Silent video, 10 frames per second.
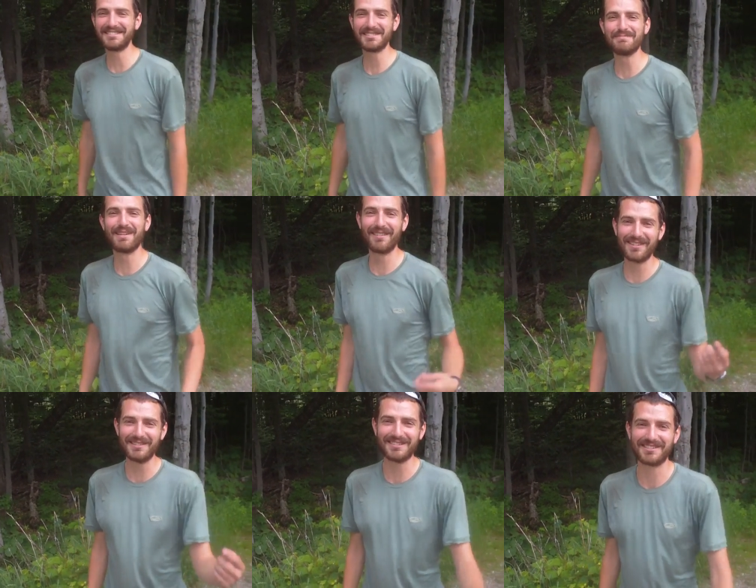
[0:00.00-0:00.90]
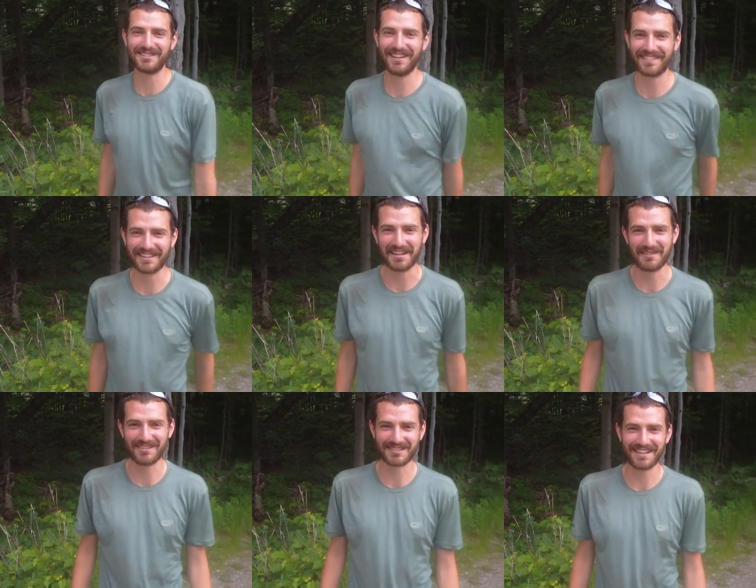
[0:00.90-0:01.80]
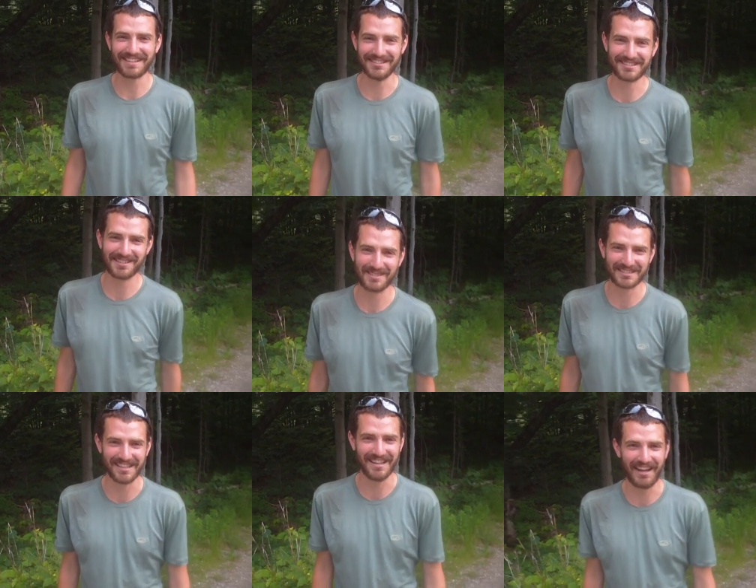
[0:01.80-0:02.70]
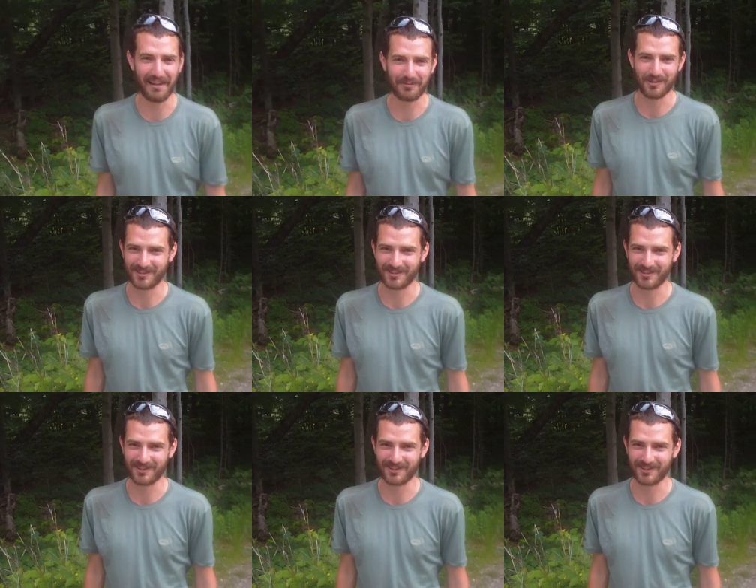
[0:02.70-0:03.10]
is the part where you should turn off the camera so I can start saying F